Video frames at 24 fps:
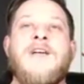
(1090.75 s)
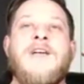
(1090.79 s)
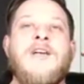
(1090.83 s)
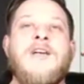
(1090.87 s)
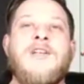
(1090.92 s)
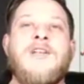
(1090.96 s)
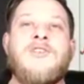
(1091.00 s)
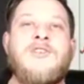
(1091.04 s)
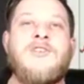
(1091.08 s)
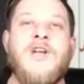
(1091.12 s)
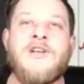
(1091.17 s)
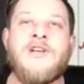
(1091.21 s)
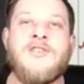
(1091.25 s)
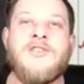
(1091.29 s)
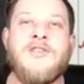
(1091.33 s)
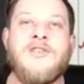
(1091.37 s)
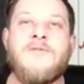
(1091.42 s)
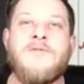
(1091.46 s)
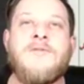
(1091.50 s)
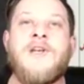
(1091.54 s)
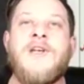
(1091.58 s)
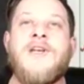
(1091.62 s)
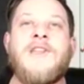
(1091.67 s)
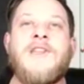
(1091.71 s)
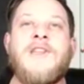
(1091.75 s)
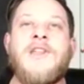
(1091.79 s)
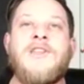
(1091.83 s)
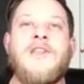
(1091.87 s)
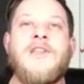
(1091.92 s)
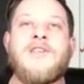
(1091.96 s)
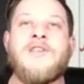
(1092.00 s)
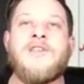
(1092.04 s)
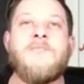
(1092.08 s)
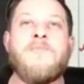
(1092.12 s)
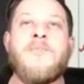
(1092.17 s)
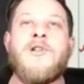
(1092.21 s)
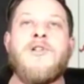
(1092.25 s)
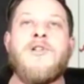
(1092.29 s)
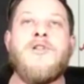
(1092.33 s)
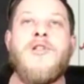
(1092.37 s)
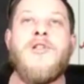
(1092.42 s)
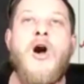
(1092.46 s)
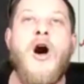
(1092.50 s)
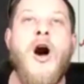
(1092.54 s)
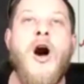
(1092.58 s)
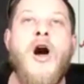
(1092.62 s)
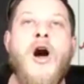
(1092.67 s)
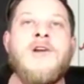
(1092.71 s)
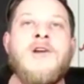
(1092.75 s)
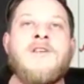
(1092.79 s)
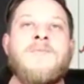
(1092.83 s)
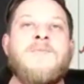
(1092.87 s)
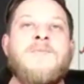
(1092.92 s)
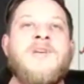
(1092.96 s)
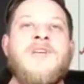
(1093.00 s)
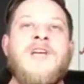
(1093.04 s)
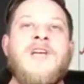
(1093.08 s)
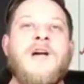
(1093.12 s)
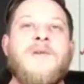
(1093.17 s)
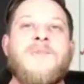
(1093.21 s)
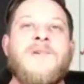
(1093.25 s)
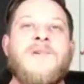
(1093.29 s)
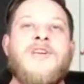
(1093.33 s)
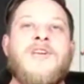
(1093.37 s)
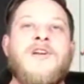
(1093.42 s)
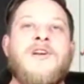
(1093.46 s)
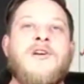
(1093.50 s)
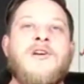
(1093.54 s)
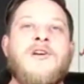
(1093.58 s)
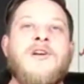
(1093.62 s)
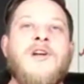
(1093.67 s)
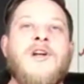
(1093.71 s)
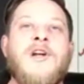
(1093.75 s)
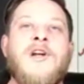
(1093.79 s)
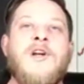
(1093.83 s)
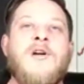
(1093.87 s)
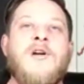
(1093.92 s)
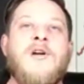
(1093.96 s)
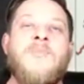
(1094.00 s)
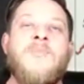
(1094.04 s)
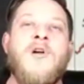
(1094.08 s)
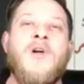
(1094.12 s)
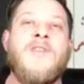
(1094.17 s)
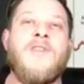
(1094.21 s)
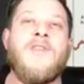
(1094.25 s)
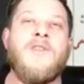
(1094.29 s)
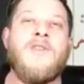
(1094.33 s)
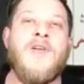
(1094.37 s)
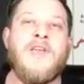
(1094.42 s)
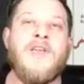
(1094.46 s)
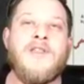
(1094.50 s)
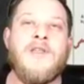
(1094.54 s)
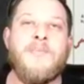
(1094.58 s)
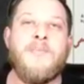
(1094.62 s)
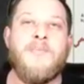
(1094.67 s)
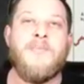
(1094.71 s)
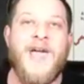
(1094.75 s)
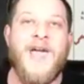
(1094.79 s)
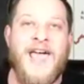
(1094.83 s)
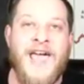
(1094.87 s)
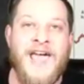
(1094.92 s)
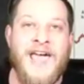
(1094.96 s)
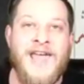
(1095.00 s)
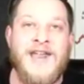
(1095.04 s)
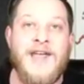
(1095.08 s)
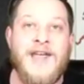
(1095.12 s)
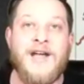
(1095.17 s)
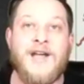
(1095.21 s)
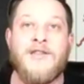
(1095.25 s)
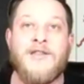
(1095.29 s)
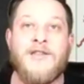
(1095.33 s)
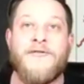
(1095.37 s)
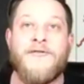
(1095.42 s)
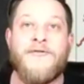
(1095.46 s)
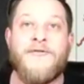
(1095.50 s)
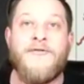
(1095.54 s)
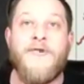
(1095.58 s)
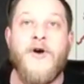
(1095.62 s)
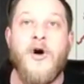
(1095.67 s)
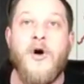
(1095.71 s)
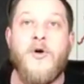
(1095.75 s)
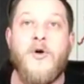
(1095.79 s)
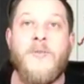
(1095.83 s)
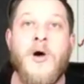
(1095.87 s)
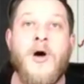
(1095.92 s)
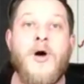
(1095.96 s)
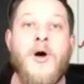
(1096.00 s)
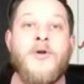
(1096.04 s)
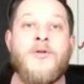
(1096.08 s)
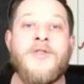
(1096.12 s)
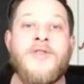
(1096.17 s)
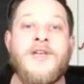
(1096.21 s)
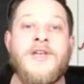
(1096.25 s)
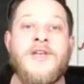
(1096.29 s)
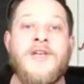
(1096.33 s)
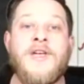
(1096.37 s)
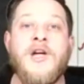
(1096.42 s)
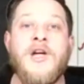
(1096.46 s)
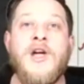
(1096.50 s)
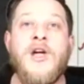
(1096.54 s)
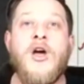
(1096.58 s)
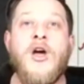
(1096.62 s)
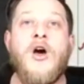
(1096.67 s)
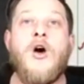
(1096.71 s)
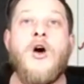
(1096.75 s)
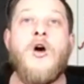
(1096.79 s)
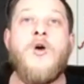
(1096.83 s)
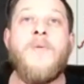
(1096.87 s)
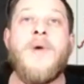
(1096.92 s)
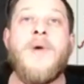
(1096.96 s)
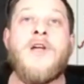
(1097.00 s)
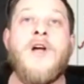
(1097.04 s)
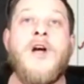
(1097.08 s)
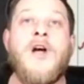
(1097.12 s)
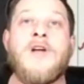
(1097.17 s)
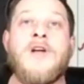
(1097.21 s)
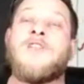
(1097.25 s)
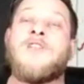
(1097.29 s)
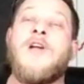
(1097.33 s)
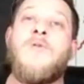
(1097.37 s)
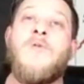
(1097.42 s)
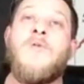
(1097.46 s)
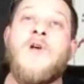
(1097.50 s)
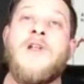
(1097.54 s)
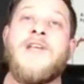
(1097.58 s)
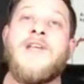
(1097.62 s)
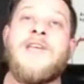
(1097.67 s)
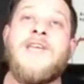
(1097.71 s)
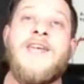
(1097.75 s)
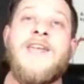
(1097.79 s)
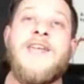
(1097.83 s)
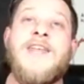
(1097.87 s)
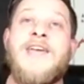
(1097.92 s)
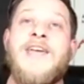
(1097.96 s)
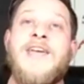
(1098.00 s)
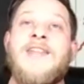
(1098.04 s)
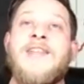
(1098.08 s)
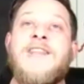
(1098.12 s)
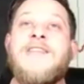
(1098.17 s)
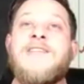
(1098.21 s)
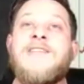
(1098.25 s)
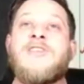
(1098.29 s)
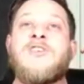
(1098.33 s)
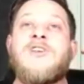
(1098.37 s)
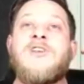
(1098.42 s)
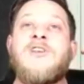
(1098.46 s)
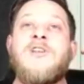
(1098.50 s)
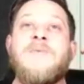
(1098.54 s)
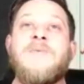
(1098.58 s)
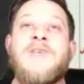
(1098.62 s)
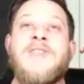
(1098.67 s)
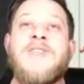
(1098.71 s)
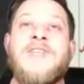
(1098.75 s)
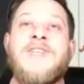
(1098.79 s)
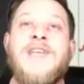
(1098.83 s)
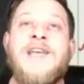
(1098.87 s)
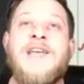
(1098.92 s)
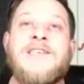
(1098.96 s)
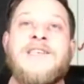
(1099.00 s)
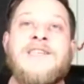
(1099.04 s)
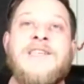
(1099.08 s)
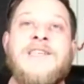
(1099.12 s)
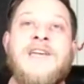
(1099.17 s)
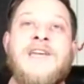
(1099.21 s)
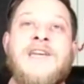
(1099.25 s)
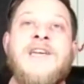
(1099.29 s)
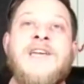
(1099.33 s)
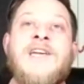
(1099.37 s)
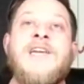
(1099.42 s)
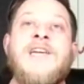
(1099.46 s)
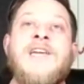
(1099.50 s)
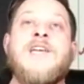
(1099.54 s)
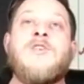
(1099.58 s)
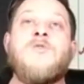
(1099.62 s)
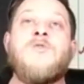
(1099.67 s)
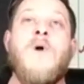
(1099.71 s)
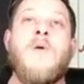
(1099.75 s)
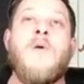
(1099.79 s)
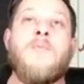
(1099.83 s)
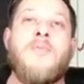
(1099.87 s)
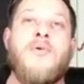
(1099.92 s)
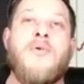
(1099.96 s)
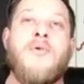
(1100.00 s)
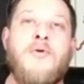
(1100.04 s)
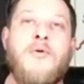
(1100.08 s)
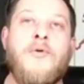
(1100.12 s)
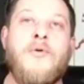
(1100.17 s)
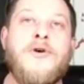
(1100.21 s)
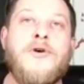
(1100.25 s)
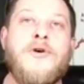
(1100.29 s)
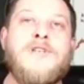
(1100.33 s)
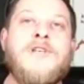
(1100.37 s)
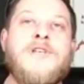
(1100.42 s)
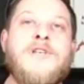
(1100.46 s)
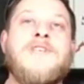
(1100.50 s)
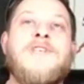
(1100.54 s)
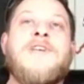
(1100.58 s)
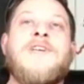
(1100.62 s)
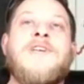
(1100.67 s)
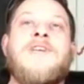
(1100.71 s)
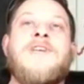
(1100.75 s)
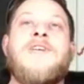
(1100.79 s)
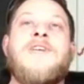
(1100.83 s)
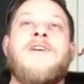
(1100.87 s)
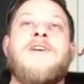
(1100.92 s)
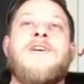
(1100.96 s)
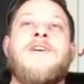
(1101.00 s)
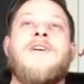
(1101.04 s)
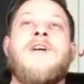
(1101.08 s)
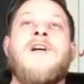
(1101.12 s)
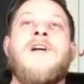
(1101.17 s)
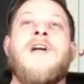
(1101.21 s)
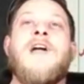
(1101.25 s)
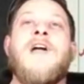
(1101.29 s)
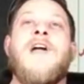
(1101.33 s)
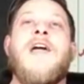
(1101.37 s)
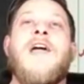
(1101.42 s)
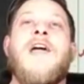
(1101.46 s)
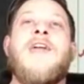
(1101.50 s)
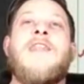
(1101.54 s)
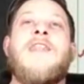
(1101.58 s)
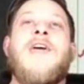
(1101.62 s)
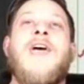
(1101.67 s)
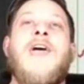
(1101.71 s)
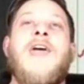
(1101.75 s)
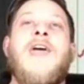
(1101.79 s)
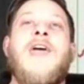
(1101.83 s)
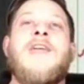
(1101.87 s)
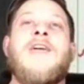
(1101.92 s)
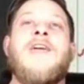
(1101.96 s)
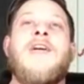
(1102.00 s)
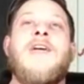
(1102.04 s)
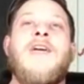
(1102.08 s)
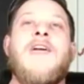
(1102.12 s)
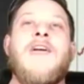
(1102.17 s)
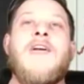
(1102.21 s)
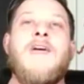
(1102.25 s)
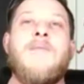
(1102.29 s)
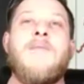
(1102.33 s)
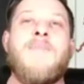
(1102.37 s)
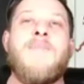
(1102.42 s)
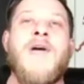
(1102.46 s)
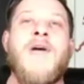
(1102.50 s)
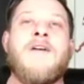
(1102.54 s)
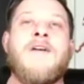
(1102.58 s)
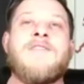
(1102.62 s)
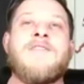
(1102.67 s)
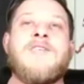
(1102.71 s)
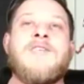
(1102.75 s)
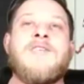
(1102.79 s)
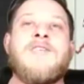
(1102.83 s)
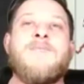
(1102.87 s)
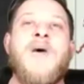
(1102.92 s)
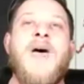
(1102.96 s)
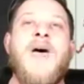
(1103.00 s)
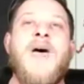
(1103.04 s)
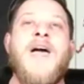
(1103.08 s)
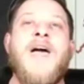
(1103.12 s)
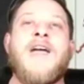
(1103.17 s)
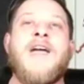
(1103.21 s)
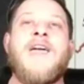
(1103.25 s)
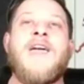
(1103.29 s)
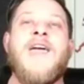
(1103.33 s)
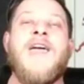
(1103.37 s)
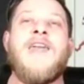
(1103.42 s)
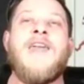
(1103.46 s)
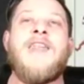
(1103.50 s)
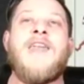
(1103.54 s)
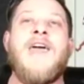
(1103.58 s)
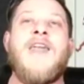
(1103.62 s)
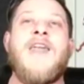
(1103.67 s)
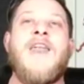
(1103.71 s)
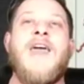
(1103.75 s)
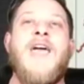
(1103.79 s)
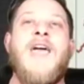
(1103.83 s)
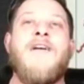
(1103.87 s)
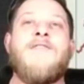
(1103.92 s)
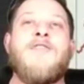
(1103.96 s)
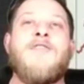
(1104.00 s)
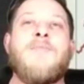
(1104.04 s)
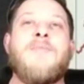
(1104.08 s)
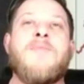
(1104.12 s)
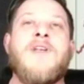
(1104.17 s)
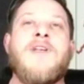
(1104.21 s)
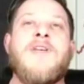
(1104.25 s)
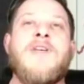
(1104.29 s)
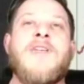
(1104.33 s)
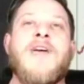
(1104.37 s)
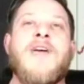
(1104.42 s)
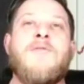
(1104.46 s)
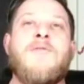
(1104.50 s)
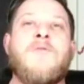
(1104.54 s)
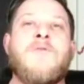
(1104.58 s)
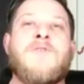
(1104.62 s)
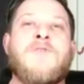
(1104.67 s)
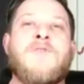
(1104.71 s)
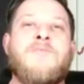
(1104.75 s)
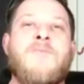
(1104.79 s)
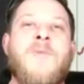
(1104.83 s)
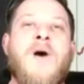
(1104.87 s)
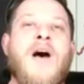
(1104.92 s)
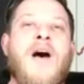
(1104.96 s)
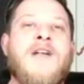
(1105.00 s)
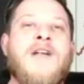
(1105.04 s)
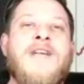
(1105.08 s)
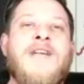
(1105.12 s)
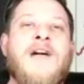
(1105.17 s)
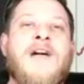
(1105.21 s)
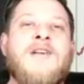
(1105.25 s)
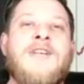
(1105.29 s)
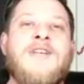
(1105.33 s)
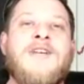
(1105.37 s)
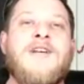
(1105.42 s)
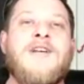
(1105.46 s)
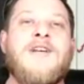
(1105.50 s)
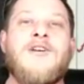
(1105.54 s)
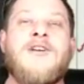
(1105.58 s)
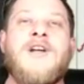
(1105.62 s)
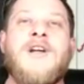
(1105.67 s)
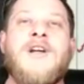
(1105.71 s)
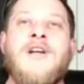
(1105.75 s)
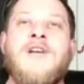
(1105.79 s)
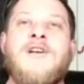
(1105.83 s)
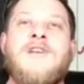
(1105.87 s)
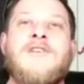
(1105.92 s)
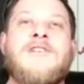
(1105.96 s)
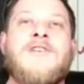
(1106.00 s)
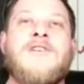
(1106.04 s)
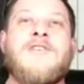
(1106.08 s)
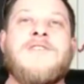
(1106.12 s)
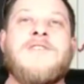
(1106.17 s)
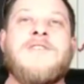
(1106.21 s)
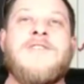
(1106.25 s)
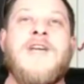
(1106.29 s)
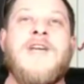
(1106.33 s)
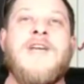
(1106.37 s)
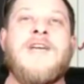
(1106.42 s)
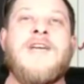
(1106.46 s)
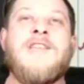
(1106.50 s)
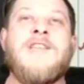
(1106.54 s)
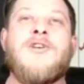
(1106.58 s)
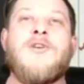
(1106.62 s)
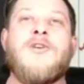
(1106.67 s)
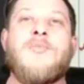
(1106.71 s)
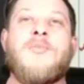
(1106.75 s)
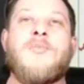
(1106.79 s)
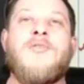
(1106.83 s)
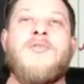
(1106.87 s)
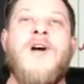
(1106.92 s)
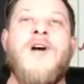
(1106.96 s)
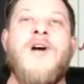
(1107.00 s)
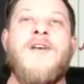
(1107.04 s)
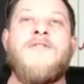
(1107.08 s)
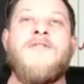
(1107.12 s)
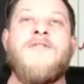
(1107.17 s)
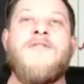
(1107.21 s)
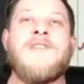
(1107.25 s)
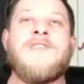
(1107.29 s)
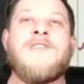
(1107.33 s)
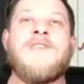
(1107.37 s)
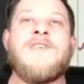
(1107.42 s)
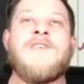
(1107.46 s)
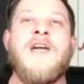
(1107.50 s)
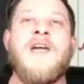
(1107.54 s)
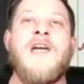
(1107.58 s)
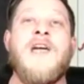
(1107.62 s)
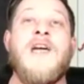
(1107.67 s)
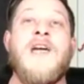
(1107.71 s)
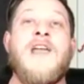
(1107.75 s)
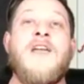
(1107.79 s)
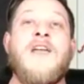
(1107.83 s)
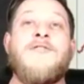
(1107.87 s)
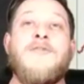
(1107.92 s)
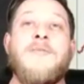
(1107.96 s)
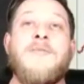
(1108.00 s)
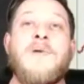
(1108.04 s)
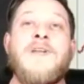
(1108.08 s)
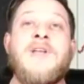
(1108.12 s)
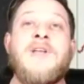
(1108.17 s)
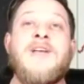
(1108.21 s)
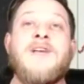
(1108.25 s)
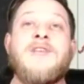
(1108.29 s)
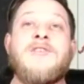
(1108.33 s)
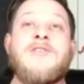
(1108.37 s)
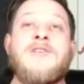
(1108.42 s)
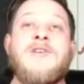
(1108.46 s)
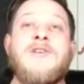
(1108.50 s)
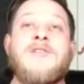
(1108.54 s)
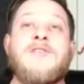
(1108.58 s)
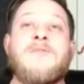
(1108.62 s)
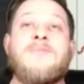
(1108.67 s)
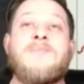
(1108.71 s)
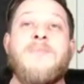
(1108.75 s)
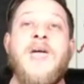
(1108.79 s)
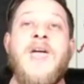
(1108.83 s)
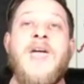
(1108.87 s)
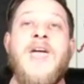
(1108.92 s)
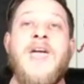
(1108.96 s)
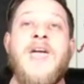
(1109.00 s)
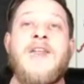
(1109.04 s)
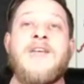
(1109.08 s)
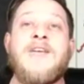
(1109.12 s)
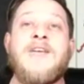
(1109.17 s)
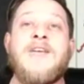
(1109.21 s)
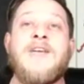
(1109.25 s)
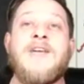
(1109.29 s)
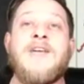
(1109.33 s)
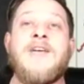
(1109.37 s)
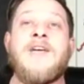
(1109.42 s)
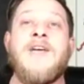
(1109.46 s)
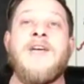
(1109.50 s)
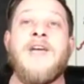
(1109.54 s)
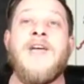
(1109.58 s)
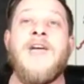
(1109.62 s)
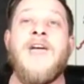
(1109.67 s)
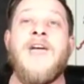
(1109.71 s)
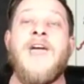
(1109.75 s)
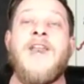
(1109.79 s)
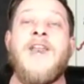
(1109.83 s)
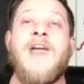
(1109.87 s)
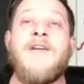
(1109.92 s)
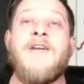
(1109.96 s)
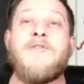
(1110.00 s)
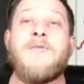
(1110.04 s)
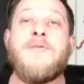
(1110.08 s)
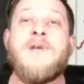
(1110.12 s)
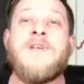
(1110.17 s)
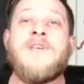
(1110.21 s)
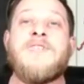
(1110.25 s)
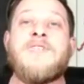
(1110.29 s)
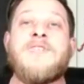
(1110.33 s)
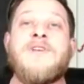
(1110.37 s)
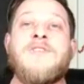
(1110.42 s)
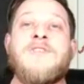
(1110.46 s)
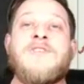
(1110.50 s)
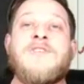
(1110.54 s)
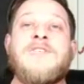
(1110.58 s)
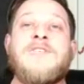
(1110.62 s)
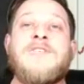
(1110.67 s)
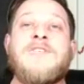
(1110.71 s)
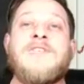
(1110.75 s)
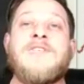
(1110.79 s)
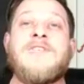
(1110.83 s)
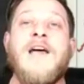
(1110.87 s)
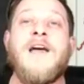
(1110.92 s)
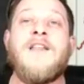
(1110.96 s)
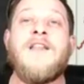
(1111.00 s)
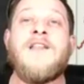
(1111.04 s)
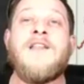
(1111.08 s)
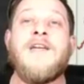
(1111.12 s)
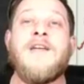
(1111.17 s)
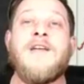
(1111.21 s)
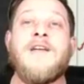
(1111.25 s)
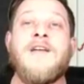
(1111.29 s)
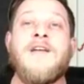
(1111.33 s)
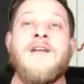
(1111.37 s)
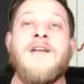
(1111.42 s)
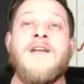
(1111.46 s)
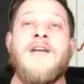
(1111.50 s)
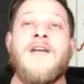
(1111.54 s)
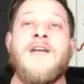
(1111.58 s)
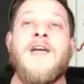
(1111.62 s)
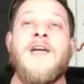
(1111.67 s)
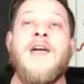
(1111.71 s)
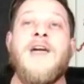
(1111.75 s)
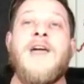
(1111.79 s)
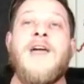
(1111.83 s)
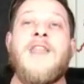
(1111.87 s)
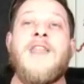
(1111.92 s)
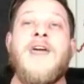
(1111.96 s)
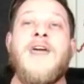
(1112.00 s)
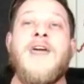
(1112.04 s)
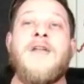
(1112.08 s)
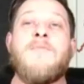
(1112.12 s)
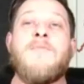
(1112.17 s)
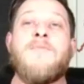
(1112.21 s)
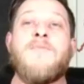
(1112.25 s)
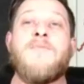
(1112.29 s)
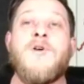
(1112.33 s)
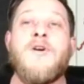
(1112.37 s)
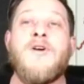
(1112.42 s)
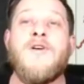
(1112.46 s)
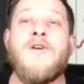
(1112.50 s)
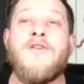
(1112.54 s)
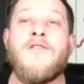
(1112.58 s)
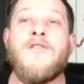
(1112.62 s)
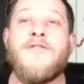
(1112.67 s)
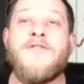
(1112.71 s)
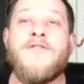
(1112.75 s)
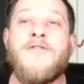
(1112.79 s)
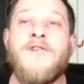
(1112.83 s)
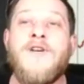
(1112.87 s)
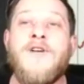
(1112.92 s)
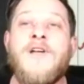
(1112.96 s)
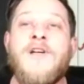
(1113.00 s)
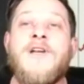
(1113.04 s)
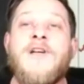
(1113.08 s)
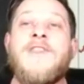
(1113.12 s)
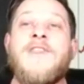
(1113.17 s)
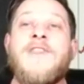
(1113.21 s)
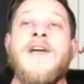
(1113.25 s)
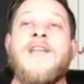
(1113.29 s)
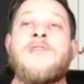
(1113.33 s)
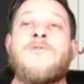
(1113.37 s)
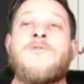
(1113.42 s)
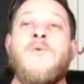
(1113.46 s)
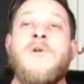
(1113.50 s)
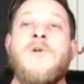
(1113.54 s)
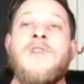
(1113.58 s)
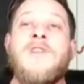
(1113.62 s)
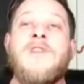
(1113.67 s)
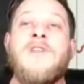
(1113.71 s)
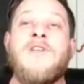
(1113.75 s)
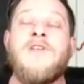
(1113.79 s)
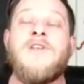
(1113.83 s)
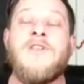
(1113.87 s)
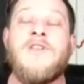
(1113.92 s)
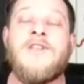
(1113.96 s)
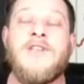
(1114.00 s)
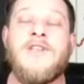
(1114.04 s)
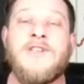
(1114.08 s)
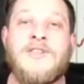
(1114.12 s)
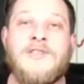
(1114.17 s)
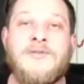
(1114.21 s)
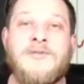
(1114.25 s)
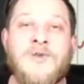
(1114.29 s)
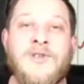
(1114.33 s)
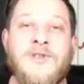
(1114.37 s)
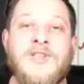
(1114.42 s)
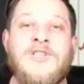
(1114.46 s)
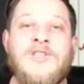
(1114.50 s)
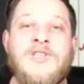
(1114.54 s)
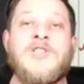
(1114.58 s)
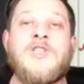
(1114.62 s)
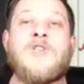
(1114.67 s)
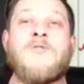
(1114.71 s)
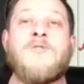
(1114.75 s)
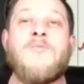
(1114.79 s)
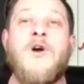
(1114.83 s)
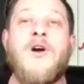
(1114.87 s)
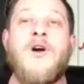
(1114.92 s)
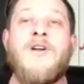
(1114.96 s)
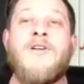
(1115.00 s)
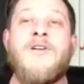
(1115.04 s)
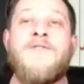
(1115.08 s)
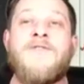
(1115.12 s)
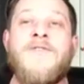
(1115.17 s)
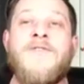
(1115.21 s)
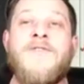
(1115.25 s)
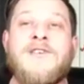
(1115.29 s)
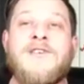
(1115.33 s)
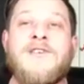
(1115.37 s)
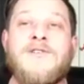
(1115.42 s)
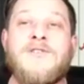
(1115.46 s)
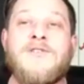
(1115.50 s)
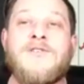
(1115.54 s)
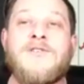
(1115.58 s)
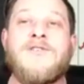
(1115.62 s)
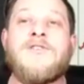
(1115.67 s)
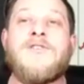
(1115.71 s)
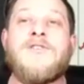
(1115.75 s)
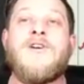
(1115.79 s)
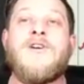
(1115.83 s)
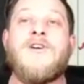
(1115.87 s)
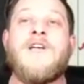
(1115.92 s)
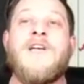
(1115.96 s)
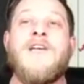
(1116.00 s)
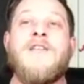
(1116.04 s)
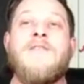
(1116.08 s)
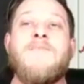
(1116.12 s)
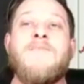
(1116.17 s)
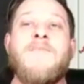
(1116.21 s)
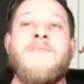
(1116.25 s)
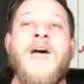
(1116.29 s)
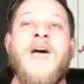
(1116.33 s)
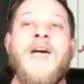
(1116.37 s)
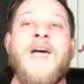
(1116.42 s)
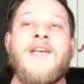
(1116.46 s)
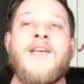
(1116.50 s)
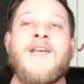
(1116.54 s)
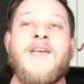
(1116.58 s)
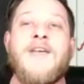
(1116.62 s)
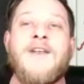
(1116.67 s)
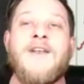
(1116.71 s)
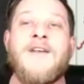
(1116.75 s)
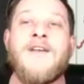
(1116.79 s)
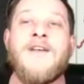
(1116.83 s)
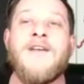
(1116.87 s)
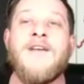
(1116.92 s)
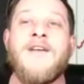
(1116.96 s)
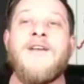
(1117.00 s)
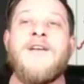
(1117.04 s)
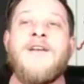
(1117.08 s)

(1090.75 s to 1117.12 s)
It doesn't belong to be up here. But like the panic, the FOMO, oh my gosh, I want to get in, this is going to be the next thing, is what pushes it here. And then it bounces back. And then everybody that was bought down here starts taking their profits. And everybody here starts panicking. And everybody starts selling. And then boof. That's when the smart investors start getting back in.